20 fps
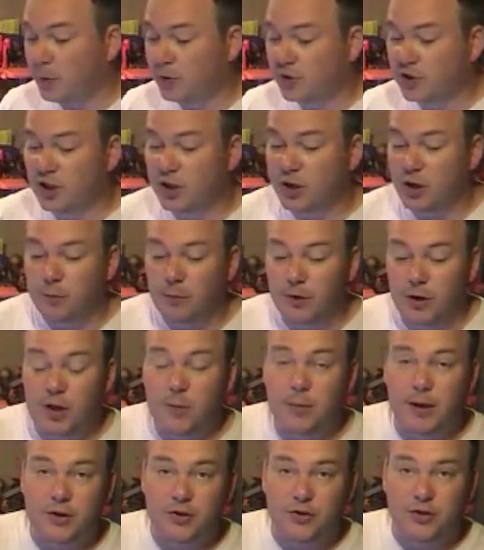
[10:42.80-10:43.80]
time I want to do my
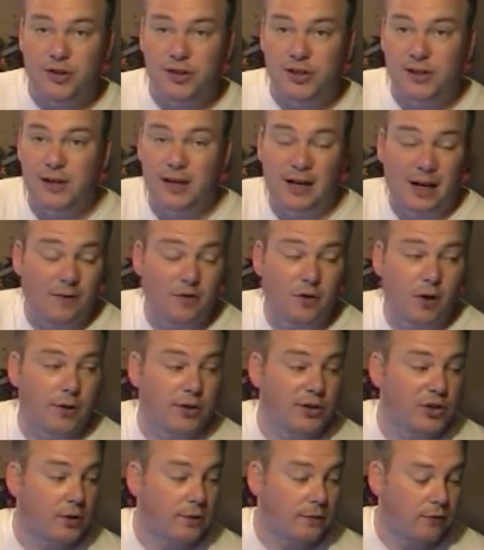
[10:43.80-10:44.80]
other batteries, I've
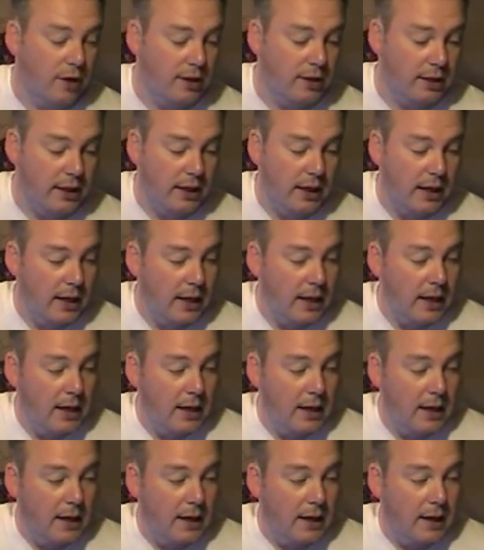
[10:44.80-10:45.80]
got the stuff ready.
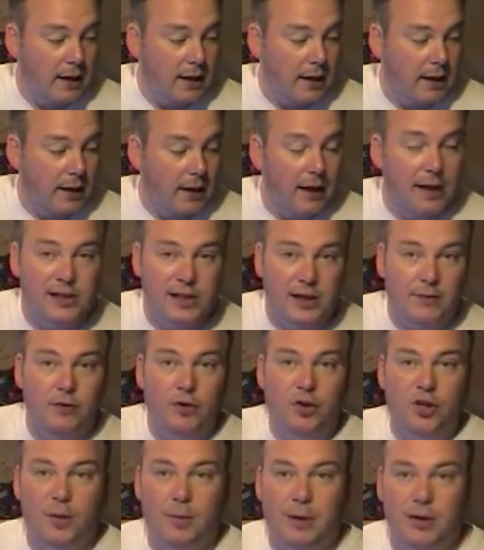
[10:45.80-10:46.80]
Let's have a
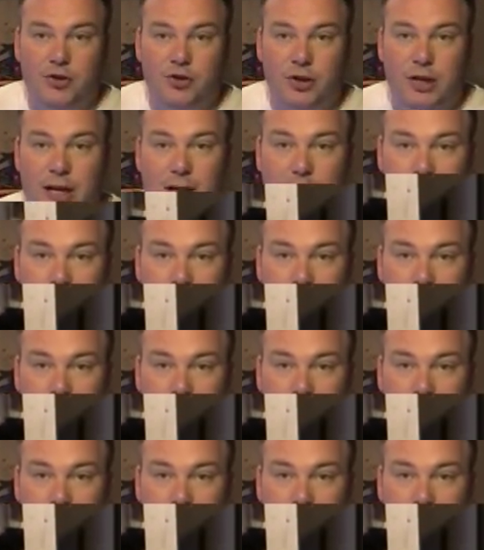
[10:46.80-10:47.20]
look at the battery